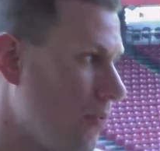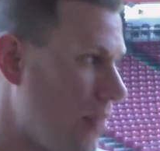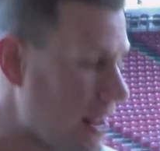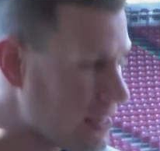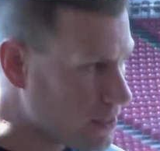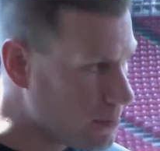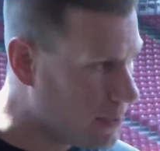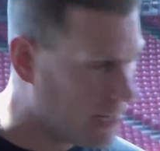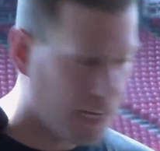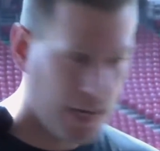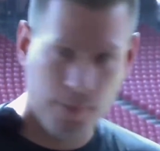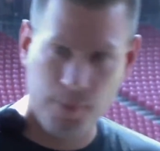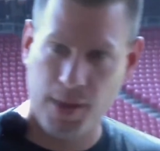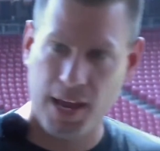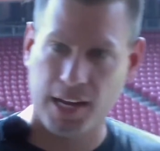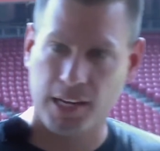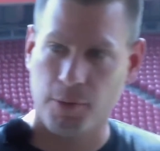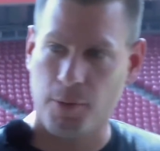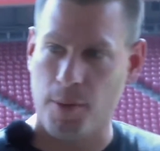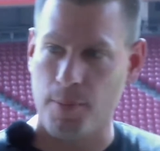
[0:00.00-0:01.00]
that's a big
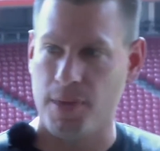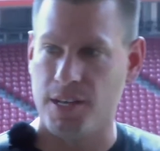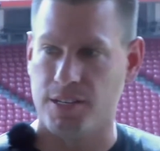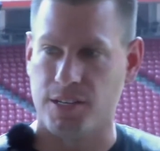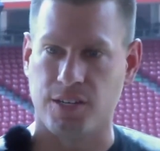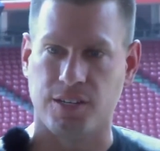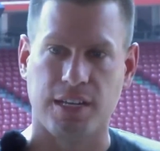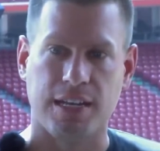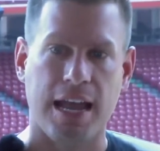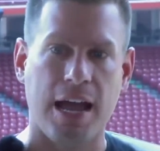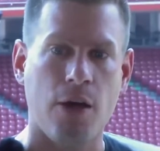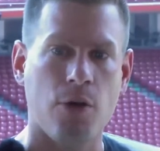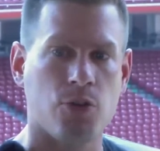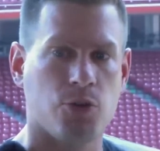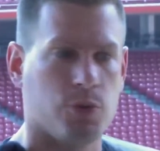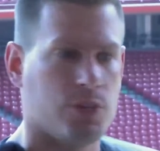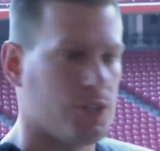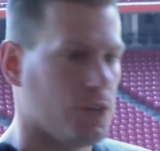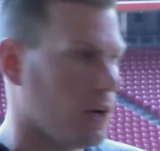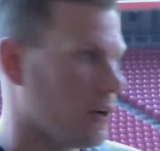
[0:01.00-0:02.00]
impact to my business. And now
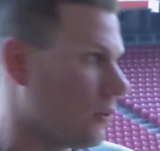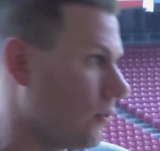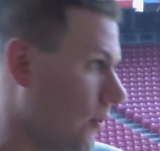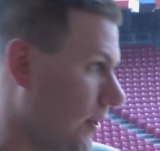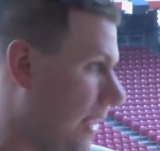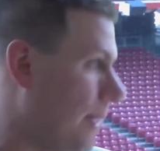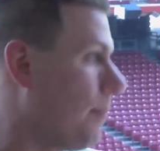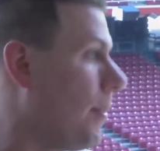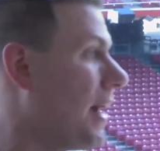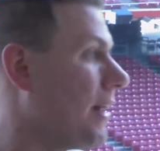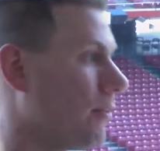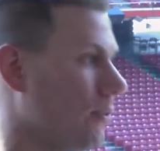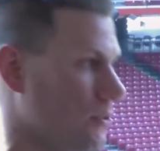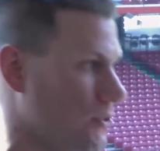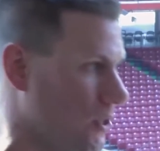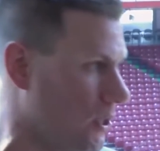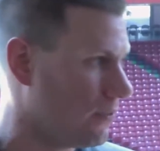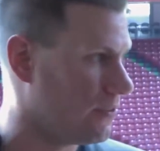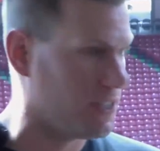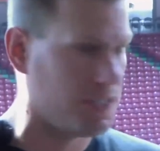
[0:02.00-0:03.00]
as we start to look at
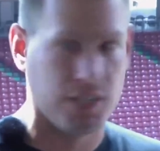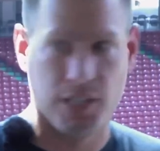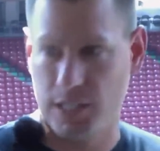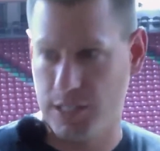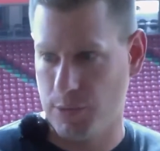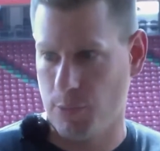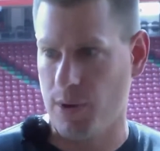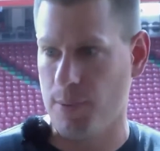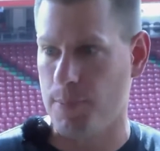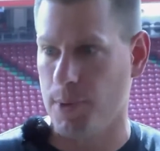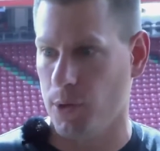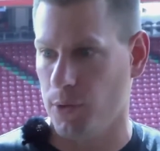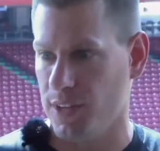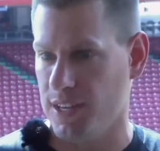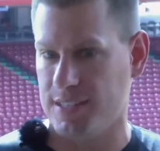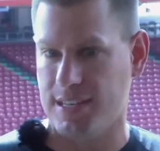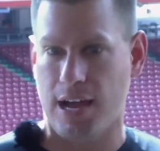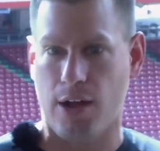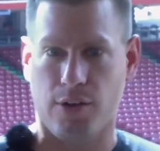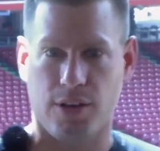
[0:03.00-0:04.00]
microservices and we
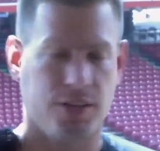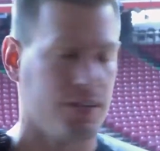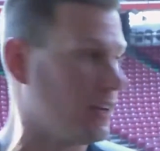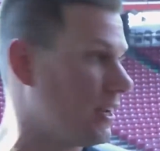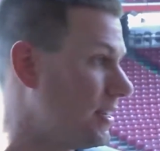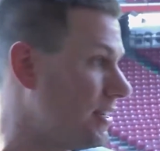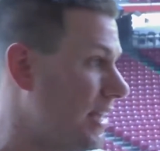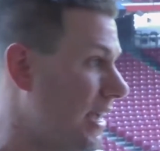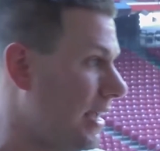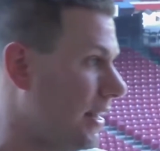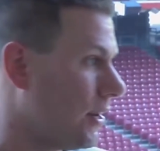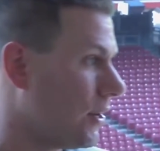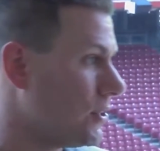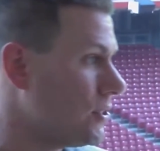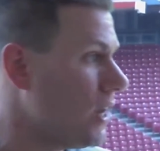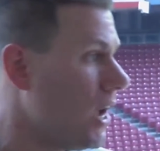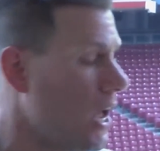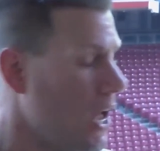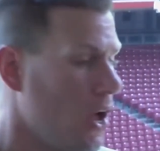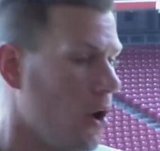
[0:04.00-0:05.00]
build these out into
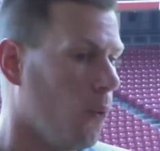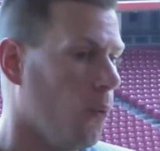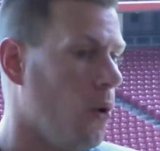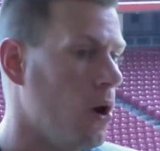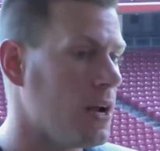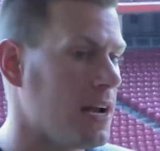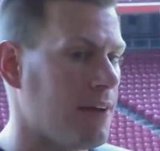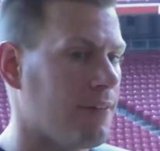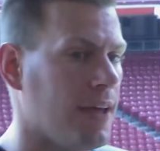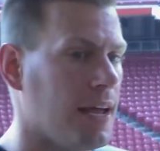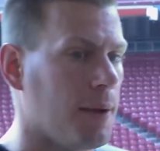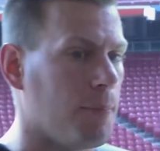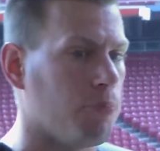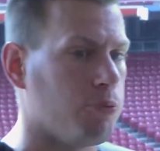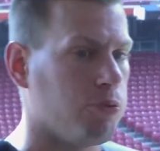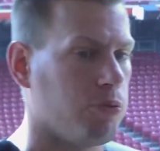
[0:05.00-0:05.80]
containers, one, I've got